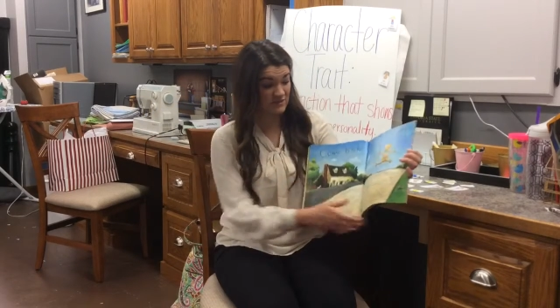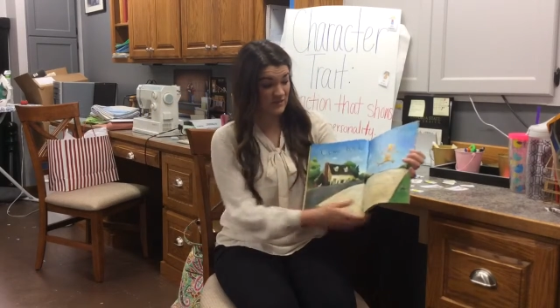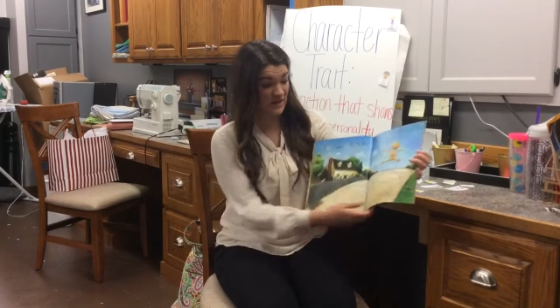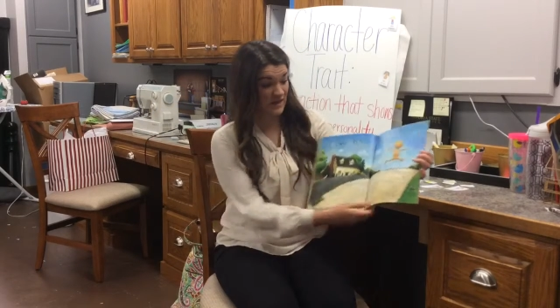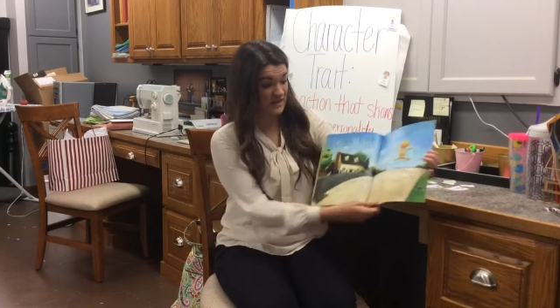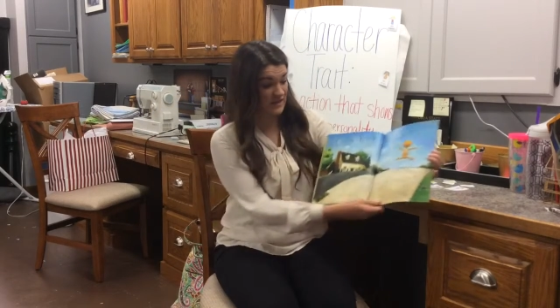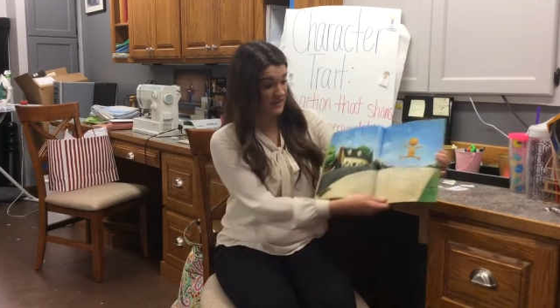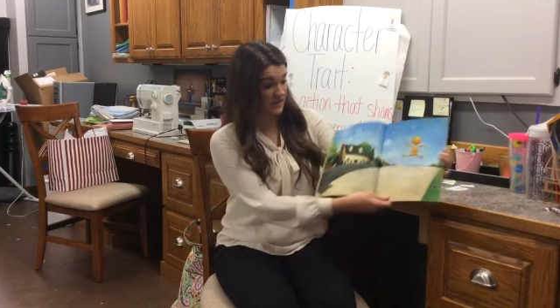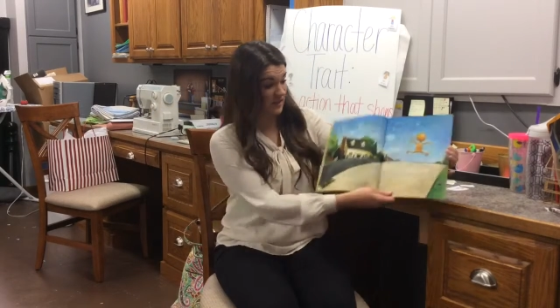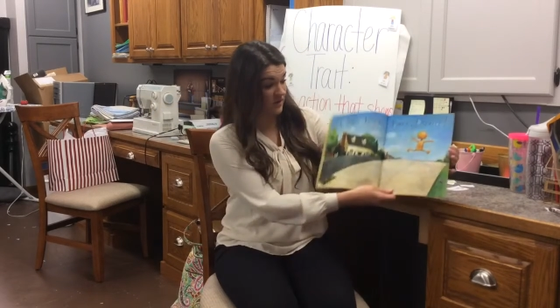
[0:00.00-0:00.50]
what
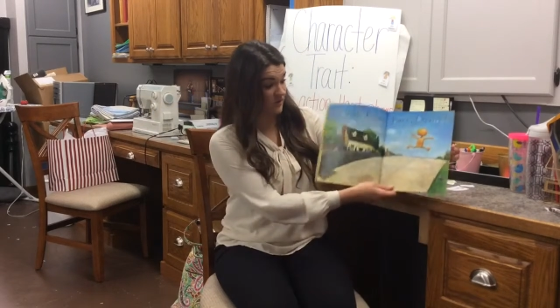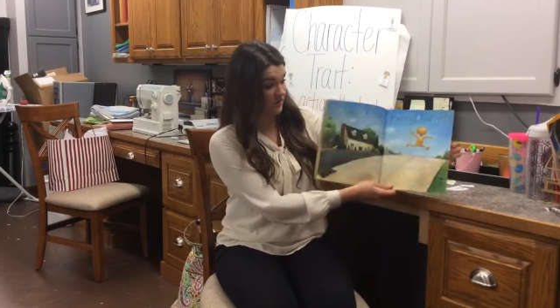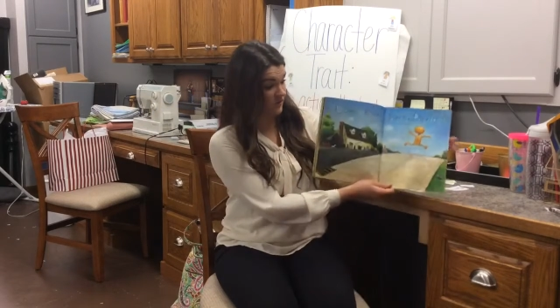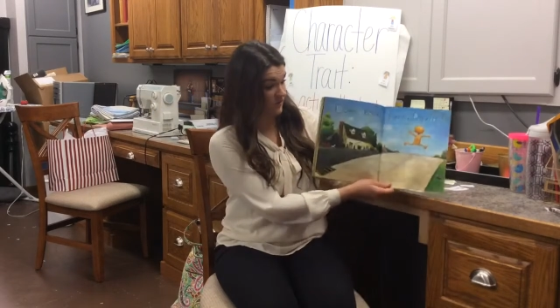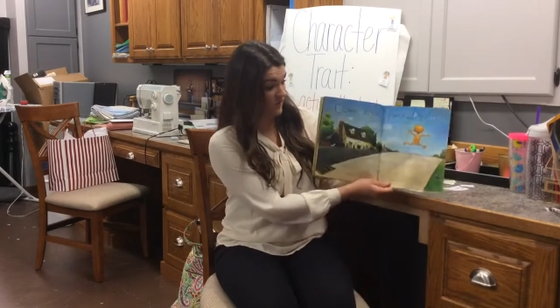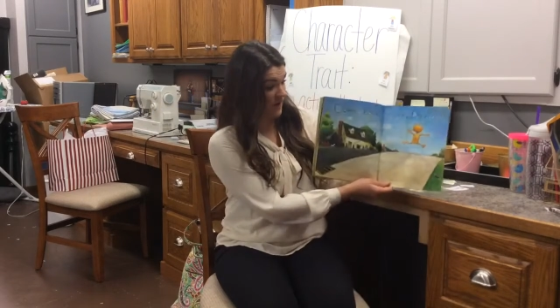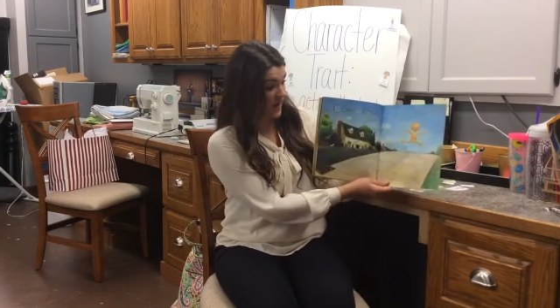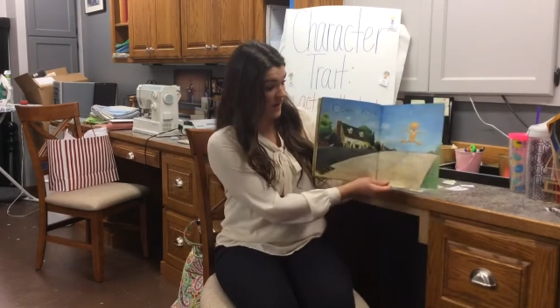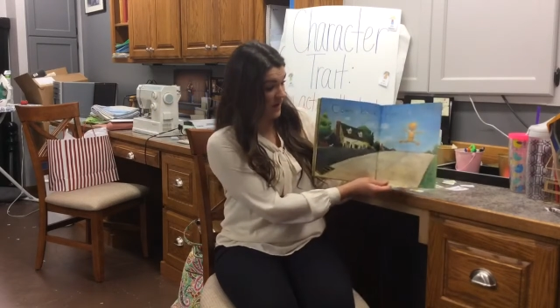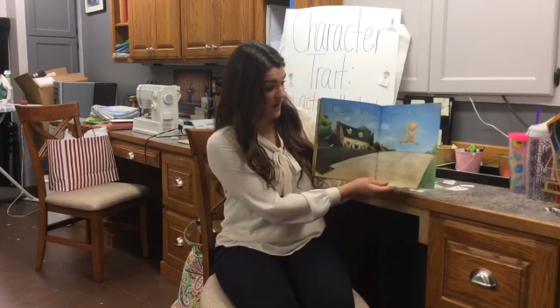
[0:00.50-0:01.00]
I think of
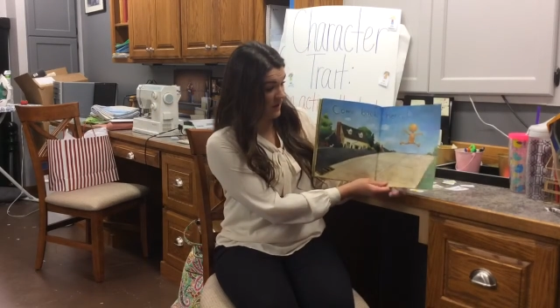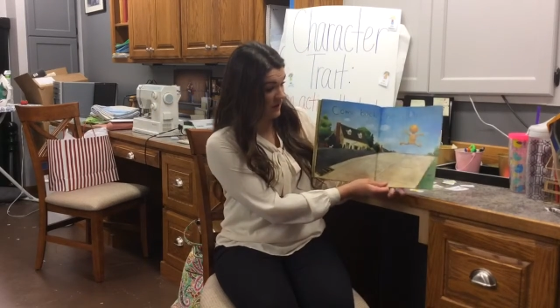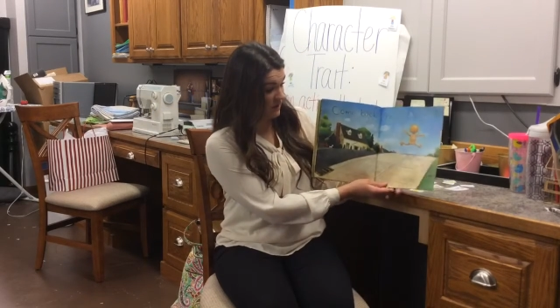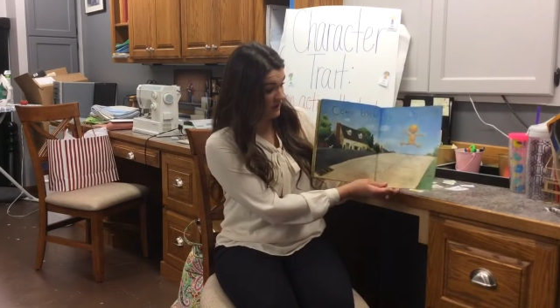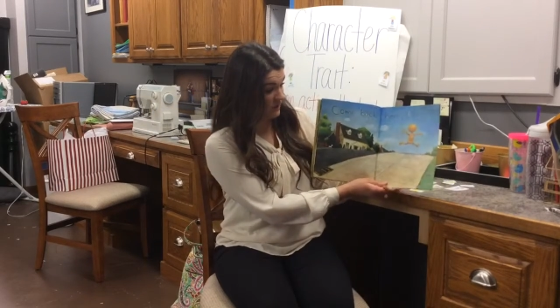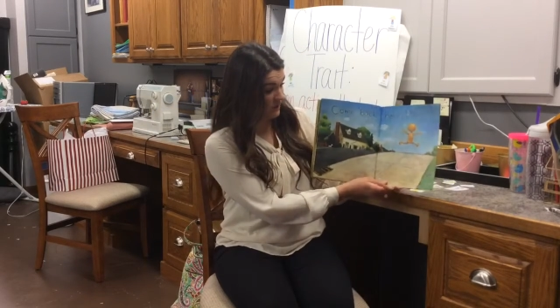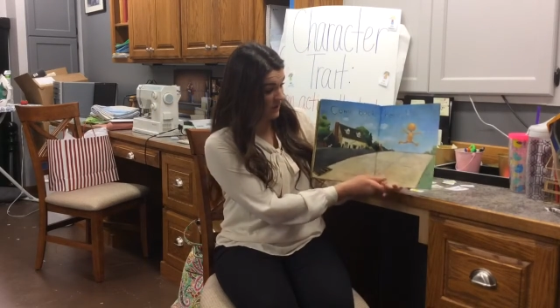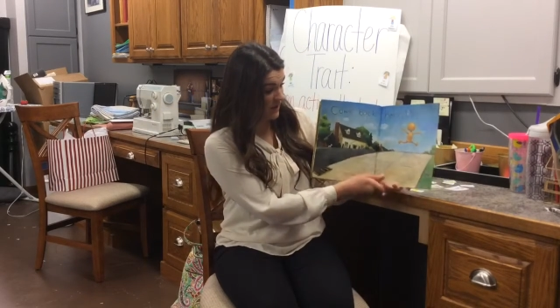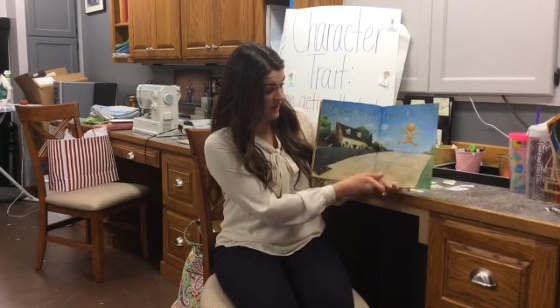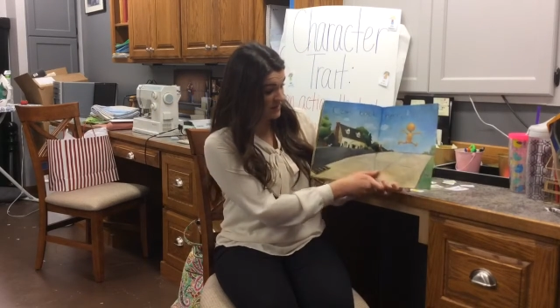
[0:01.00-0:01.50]
when
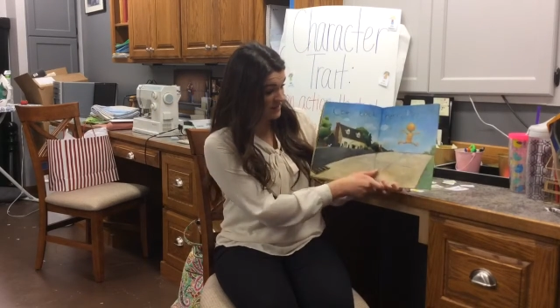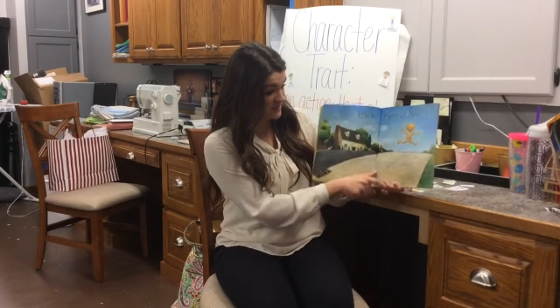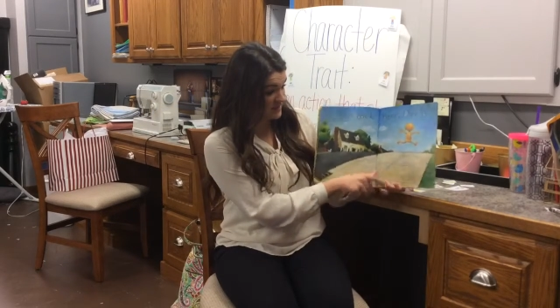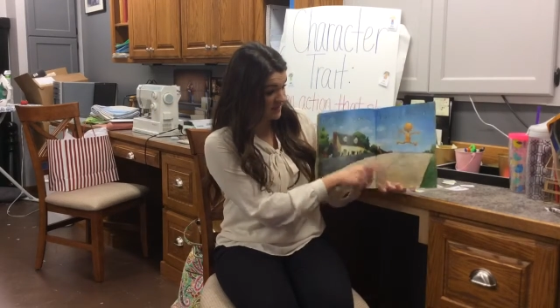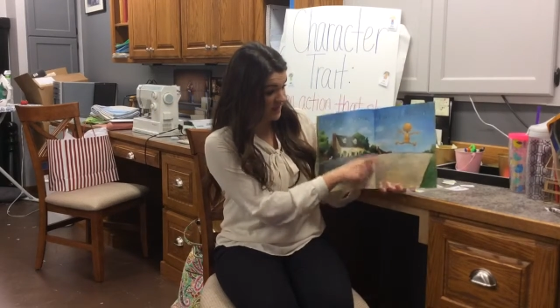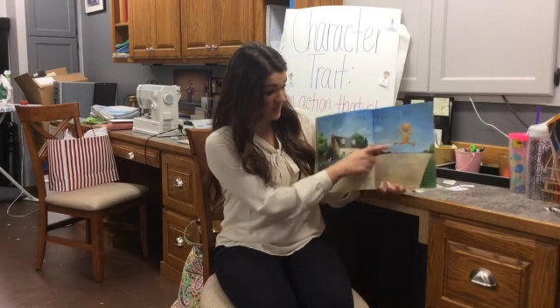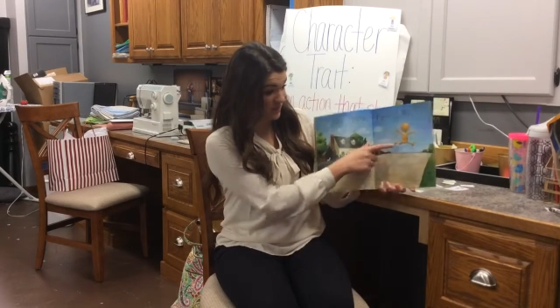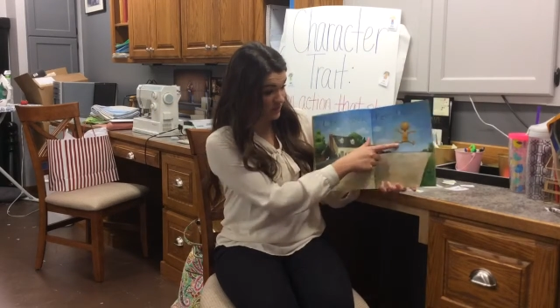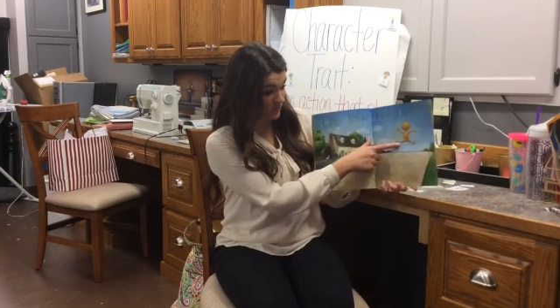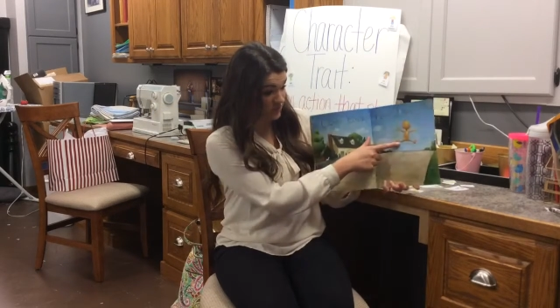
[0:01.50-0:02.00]
I
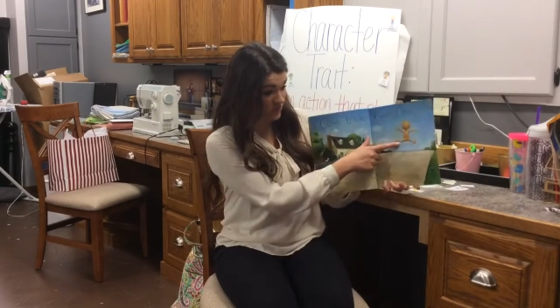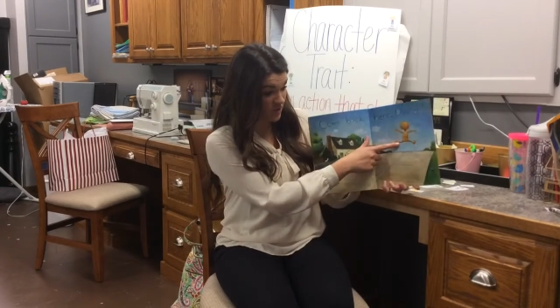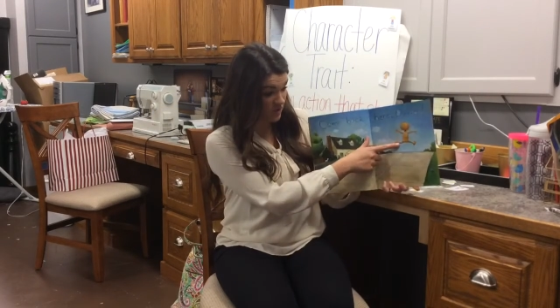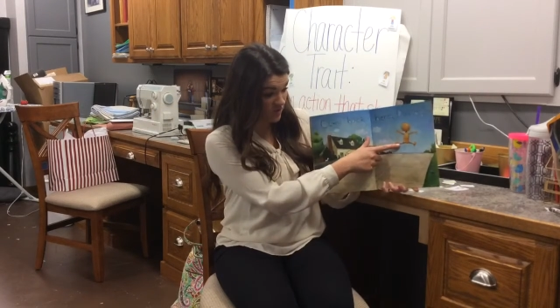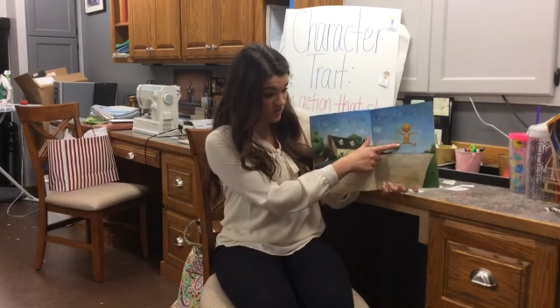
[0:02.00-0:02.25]
see him with no